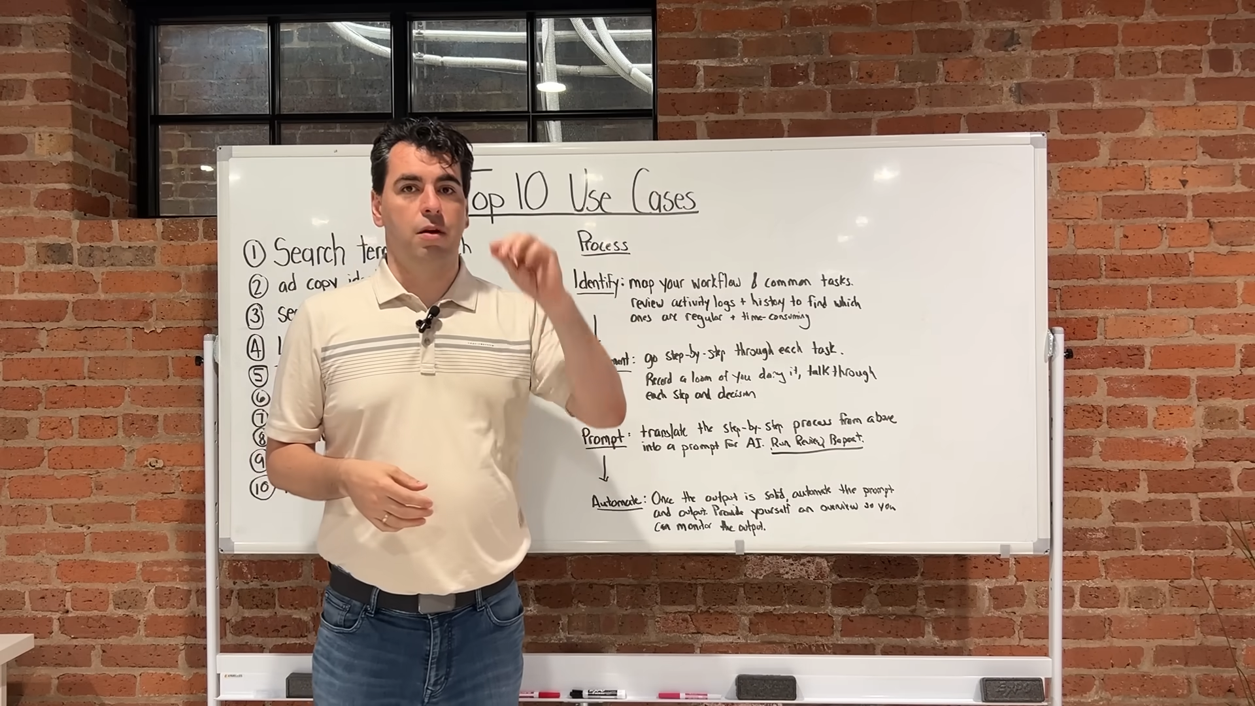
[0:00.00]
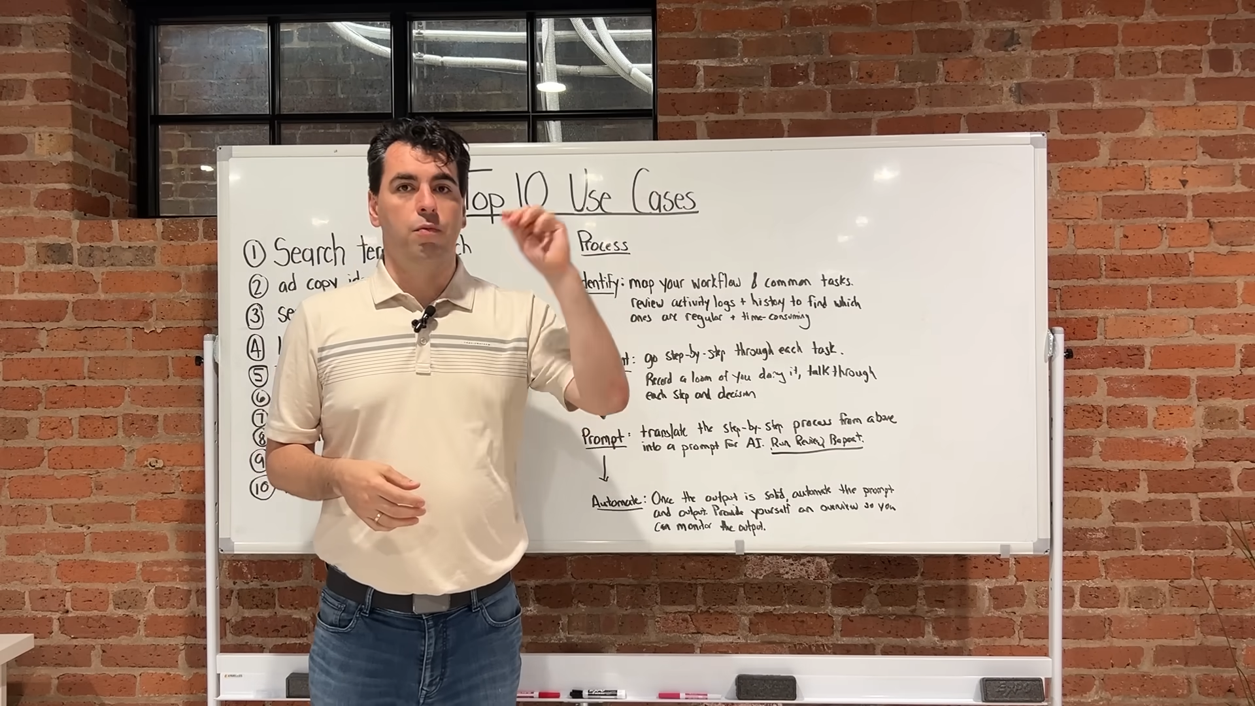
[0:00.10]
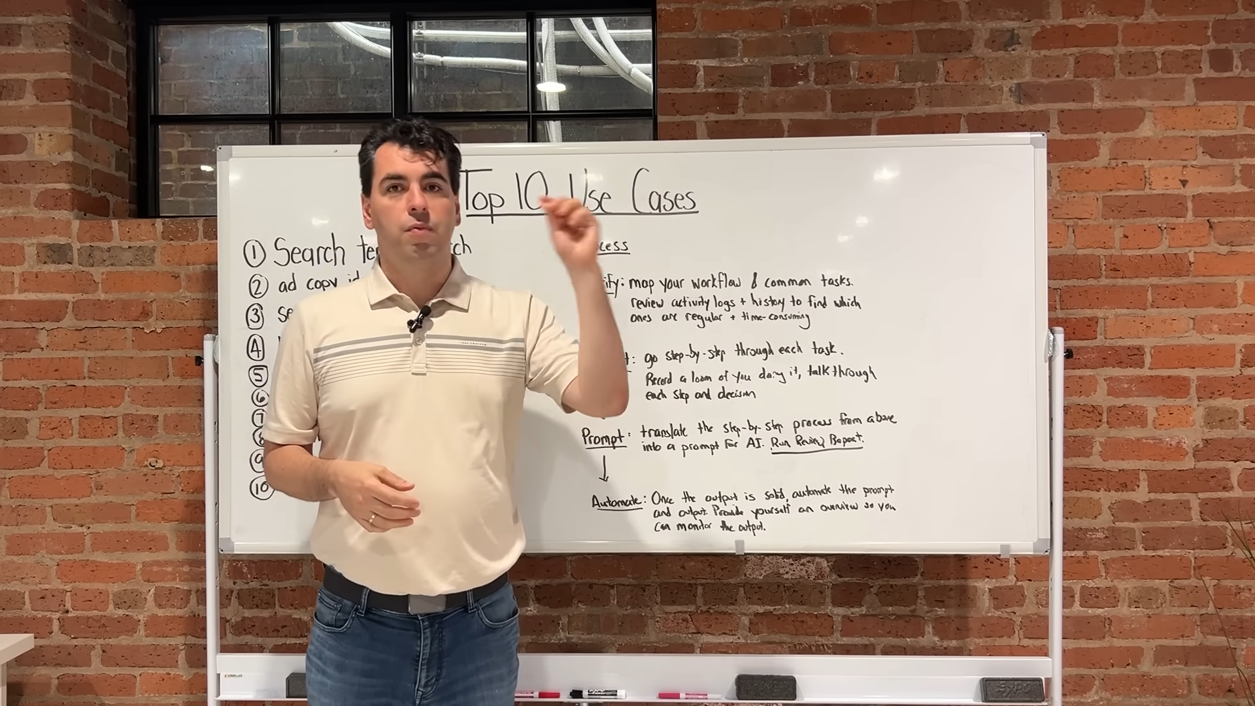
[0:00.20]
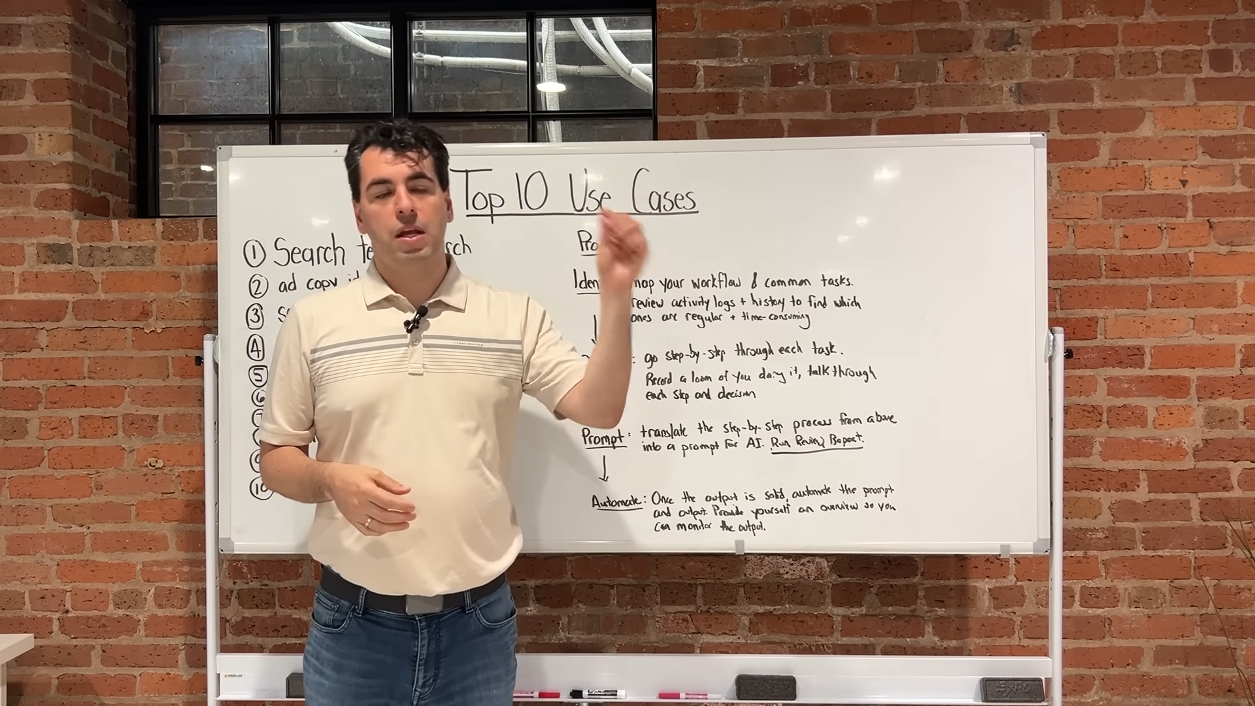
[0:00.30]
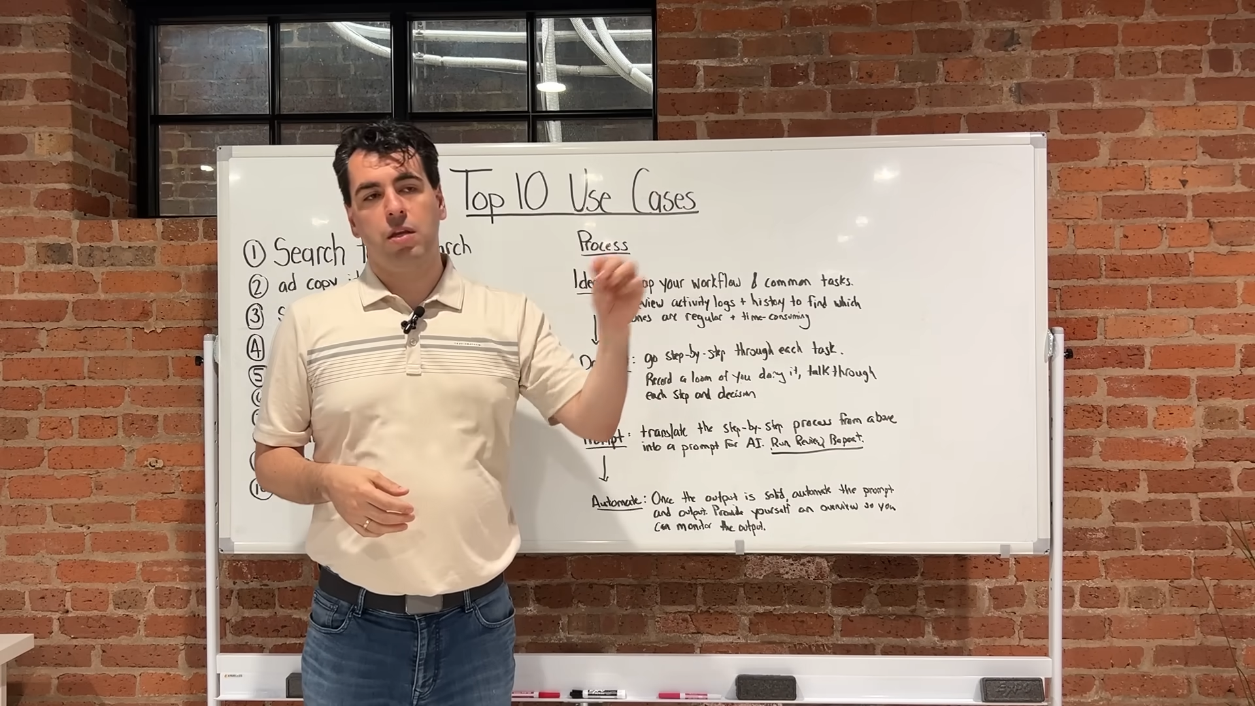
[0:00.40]

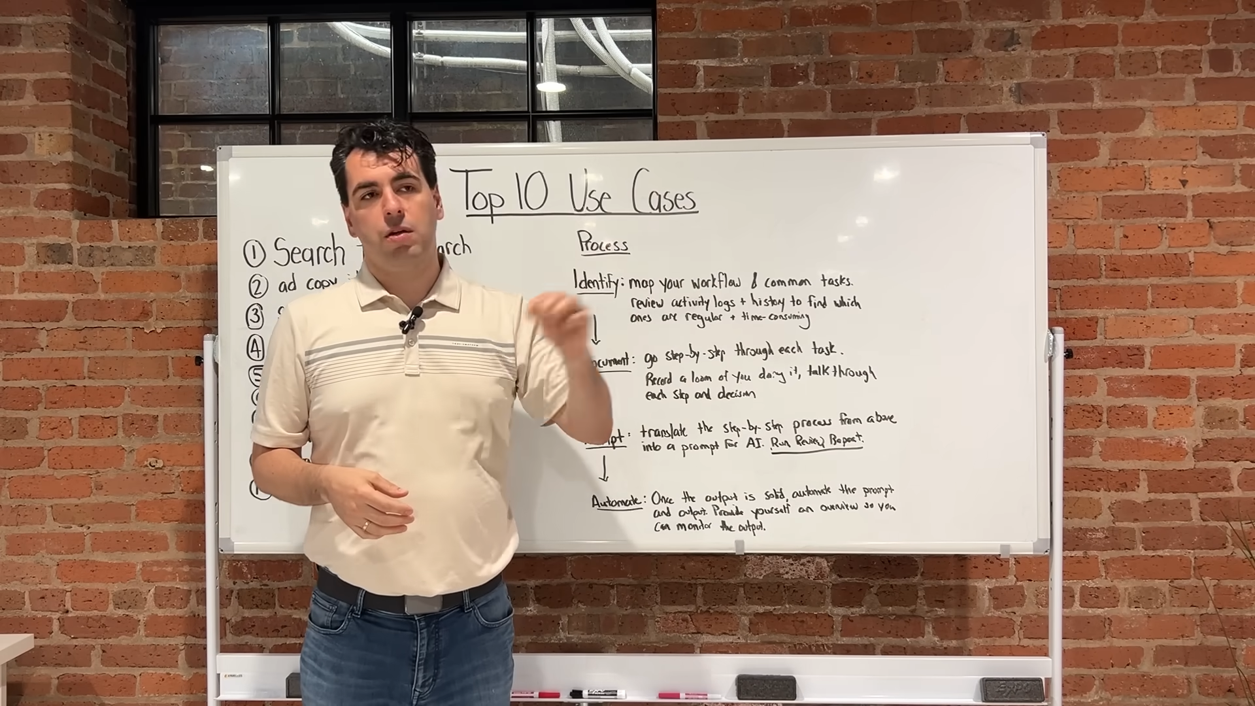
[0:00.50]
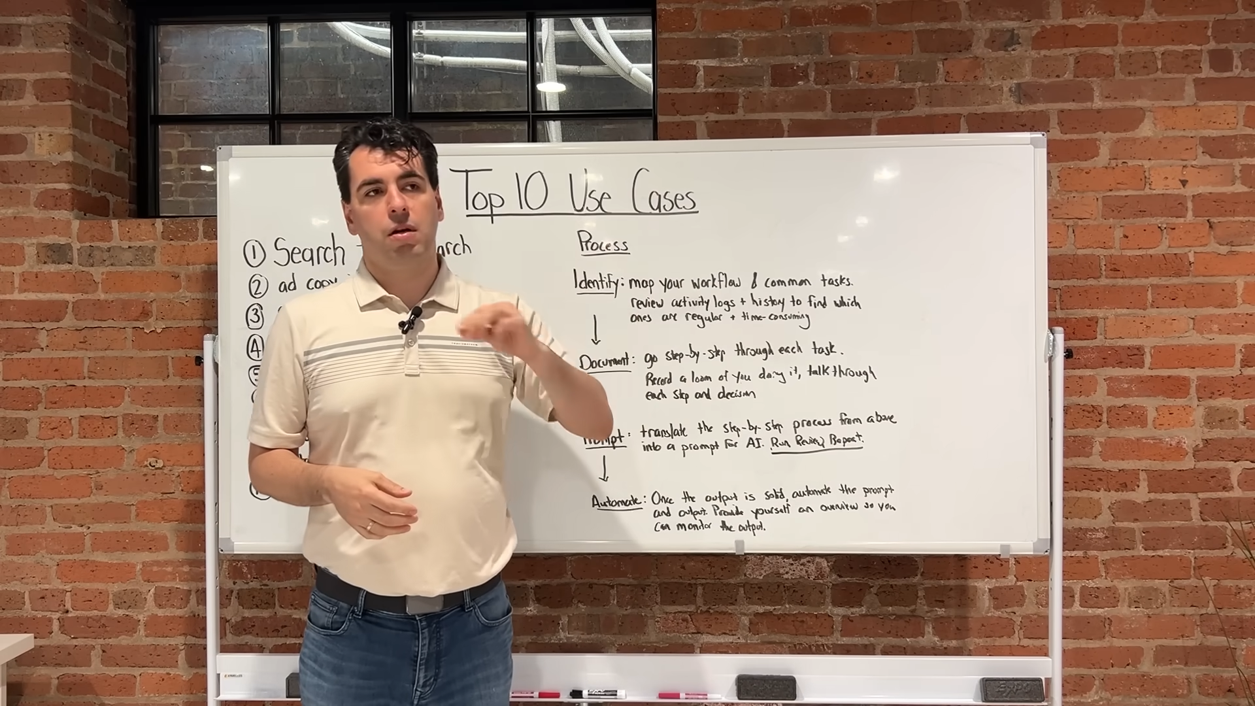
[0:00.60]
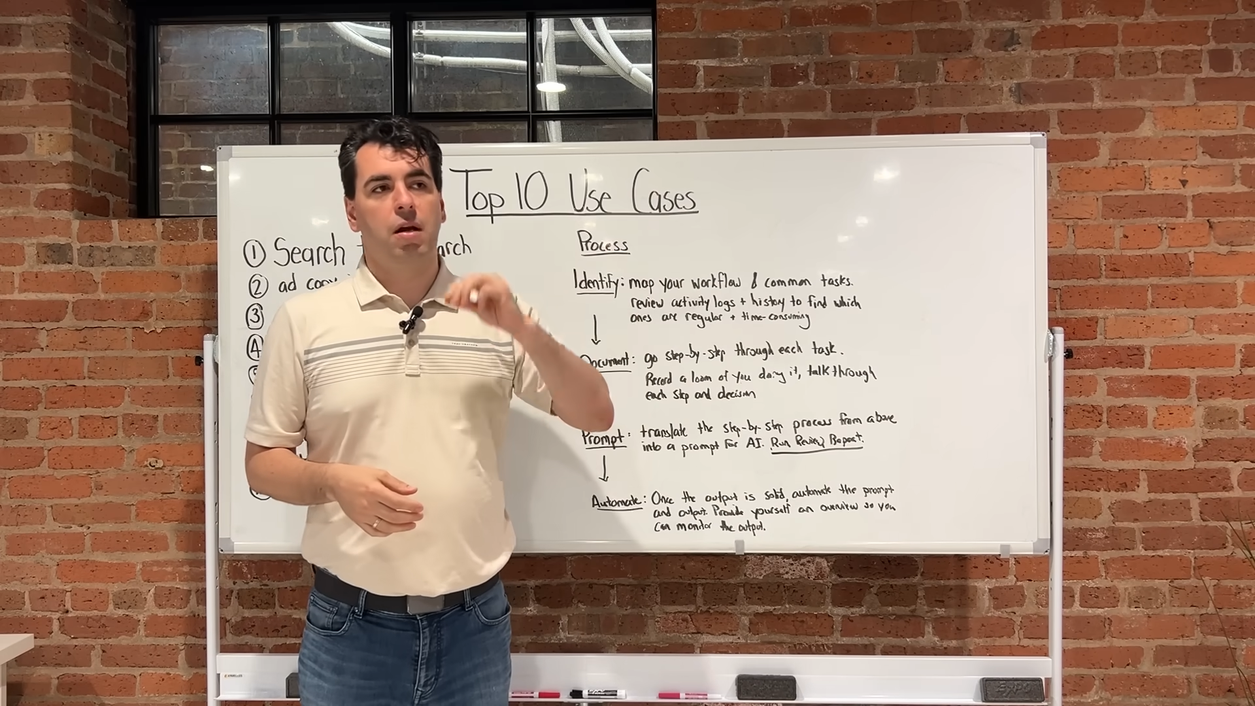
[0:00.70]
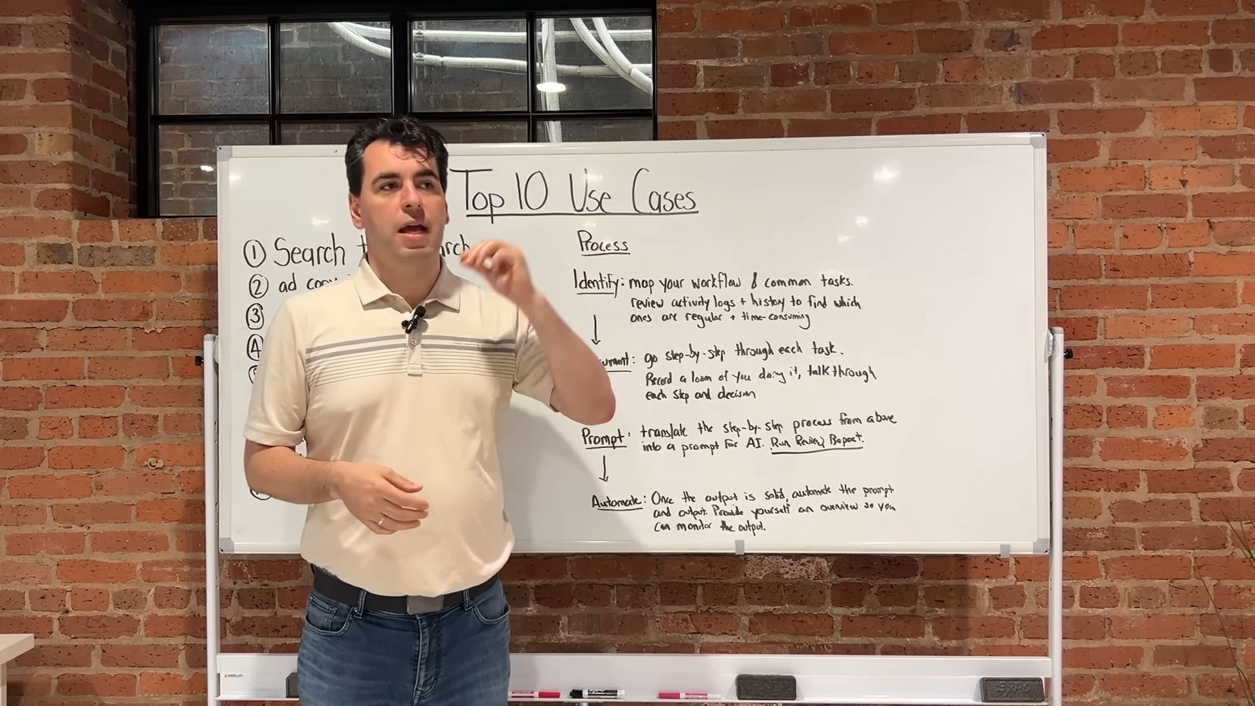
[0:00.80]
regular